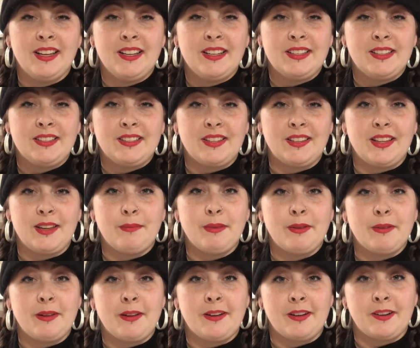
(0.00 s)
So that'd be
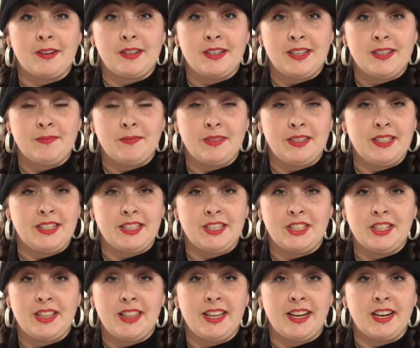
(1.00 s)
my
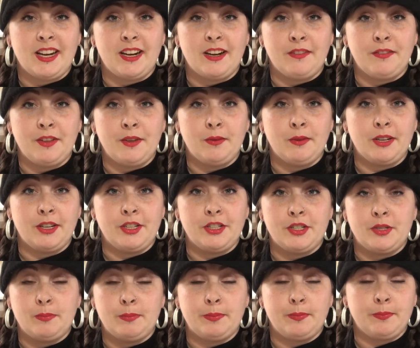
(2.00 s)
recommendation there if you want to
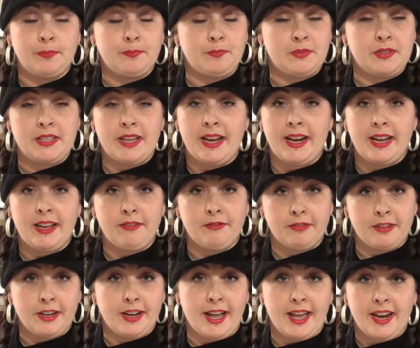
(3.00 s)
just set it and
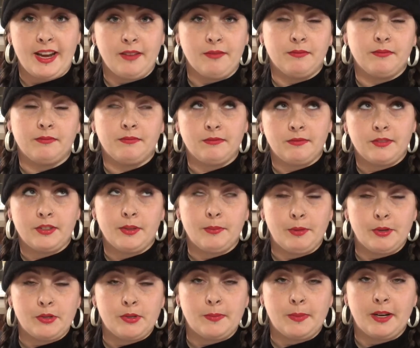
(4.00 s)
forget it for the
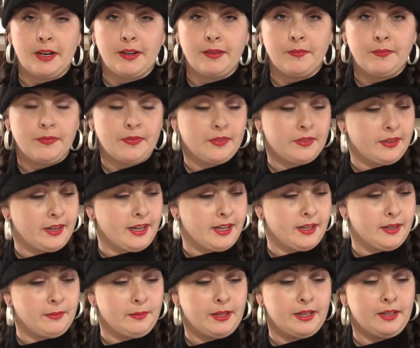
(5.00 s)
most part, right?
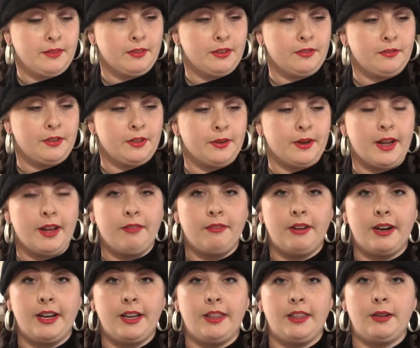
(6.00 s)
I mean, even if you have
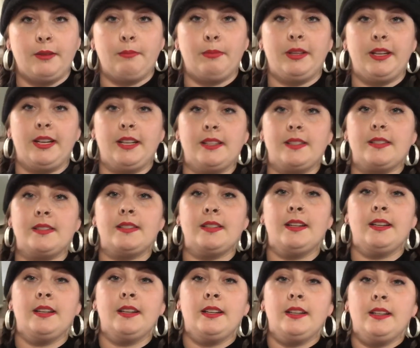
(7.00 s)
regular plants,
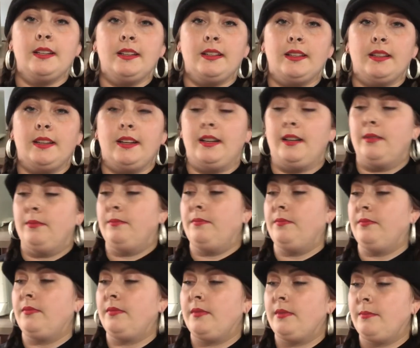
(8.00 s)

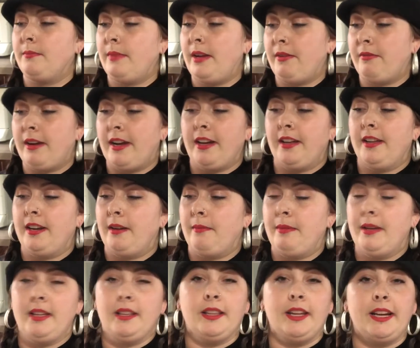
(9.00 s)
by regular I
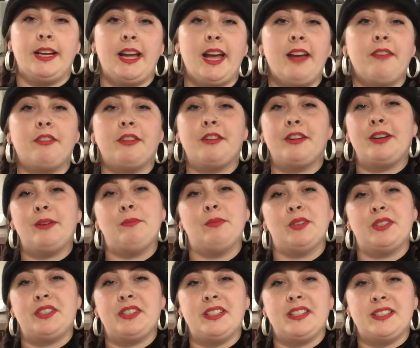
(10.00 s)
mean like evergreen
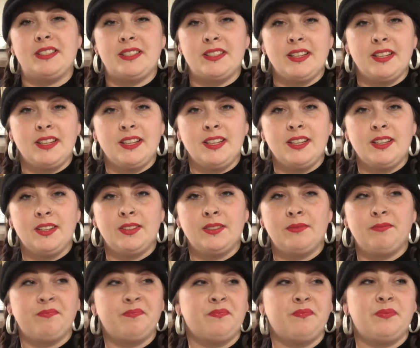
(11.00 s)
bushes,
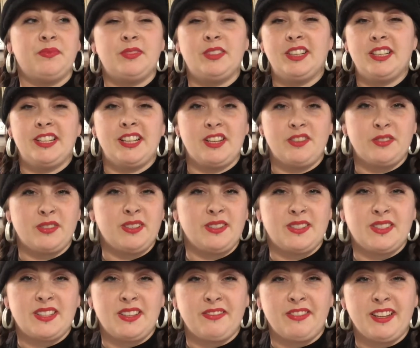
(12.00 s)
rhododendrons,
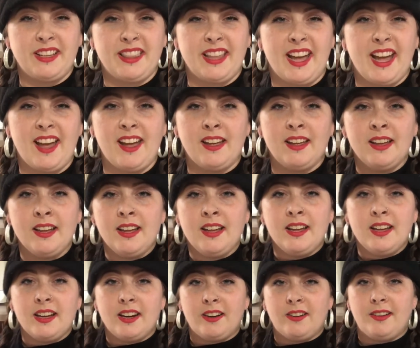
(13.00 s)
stuff like that
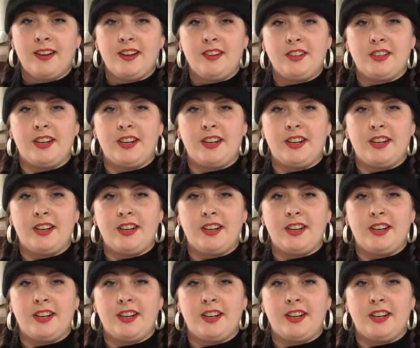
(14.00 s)
around your